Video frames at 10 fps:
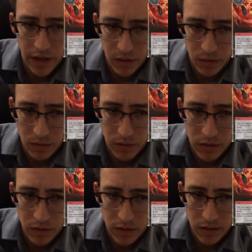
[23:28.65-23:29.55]
It'll
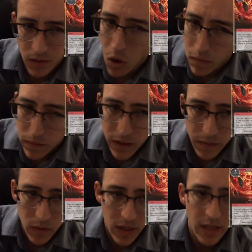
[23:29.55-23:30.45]
hopefully,
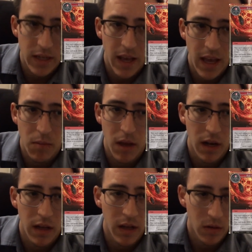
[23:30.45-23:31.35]
if you get to 8
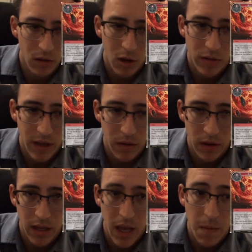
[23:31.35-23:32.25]
mana, it'll close out
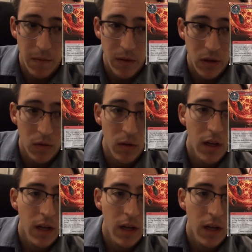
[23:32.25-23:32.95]
the game for you.